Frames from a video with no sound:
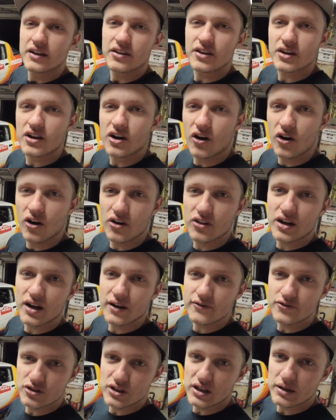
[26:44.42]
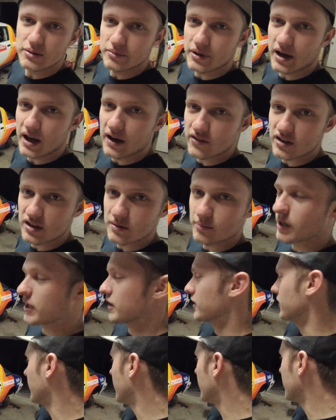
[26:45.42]
the car that I've dreamed of having in my
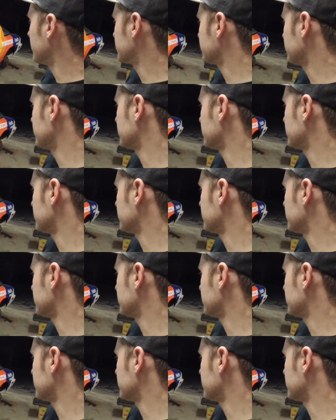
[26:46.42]
garage